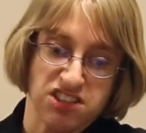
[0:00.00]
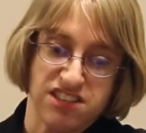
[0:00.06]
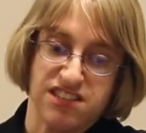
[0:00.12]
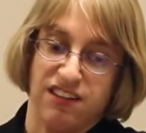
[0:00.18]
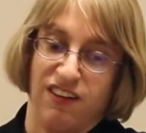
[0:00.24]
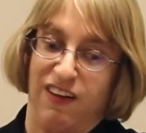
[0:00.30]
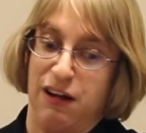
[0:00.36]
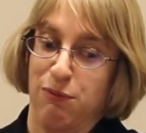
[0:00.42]

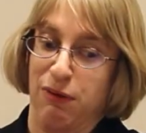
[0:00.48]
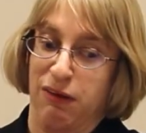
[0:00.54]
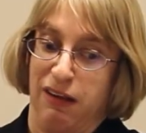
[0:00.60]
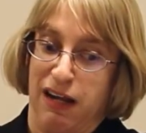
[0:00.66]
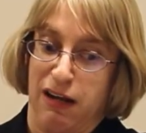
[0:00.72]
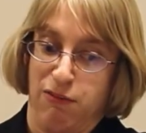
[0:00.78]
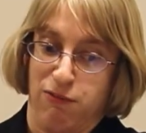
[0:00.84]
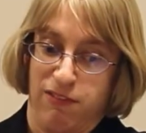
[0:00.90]
just a
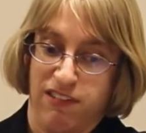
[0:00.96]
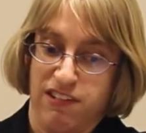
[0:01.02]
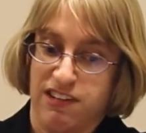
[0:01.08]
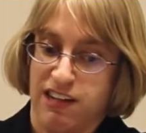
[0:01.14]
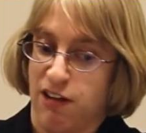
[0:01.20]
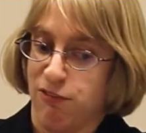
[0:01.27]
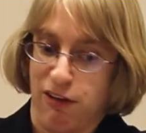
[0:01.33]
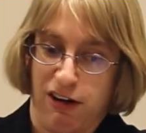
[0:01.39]
line of
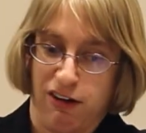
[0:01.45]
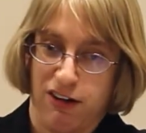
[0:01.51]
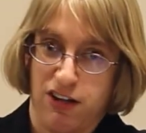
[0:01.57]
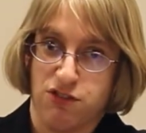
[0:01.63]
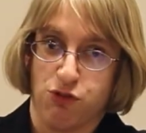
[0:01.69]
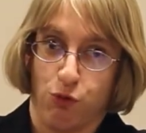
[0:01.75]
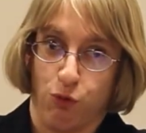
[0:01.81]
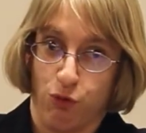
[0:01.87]
stuff I
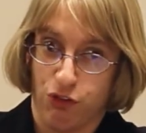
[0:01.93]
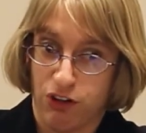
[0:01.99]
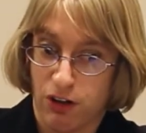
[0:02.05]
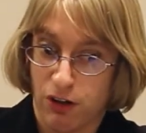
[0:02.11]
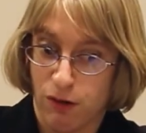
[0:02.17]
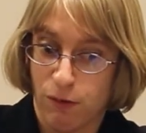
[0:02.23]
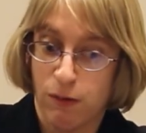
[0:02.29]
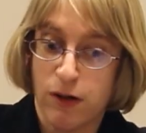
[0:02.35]
already told
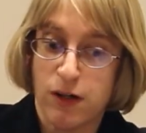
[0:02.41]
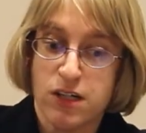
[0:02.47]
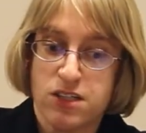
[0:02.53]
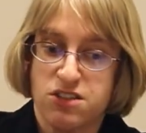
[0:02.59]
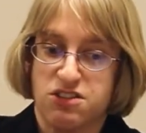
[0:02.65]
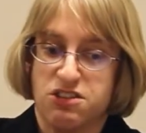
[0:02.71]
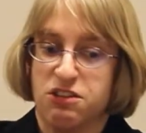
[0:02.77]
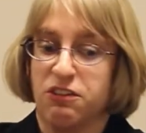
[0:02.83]
you,
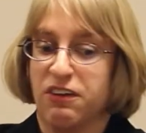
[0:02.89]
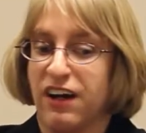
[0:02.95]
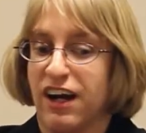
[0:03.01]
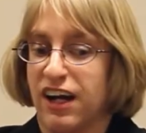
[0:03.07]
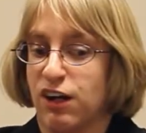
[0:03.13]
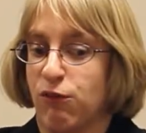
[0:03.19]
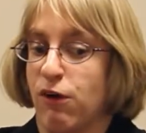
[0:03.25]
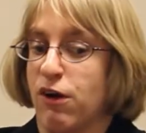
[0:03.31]
so you can
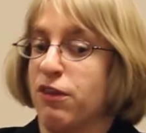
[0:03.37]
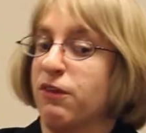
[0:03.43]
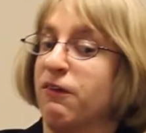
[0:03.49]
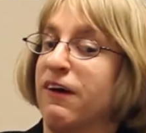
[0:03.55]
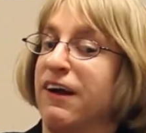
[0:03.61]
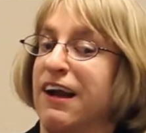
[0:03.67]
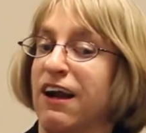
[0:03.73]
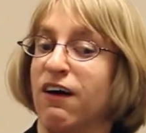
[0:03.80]
kind of run
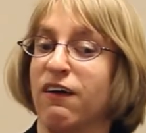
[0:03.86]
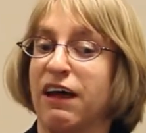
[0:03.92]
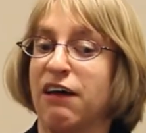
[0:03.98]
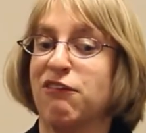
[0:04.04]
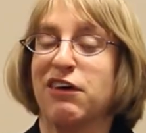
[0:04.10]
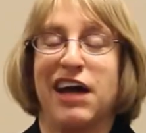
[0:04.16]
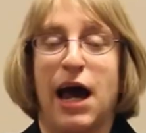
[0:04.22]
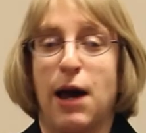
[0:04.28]
through it, and I'll
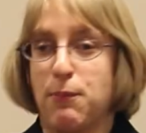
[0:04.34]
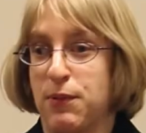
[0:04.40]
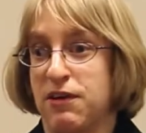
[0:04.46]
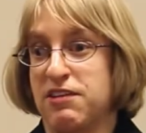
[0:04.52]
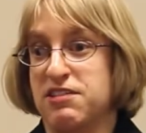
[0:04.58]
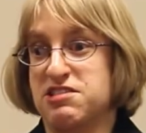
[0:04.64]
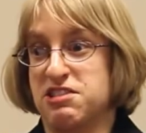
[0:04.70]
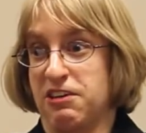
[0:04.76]
give a
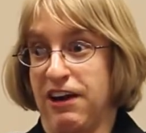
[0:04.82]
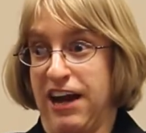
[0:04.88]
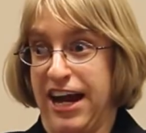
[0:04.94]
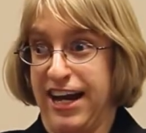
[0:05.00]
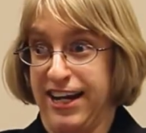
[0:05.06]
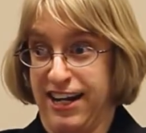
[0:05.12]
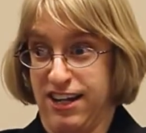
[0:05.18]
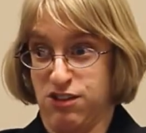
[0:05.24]
copy to your
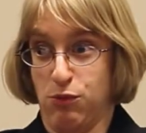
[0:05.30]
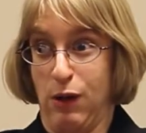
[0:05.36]
aide as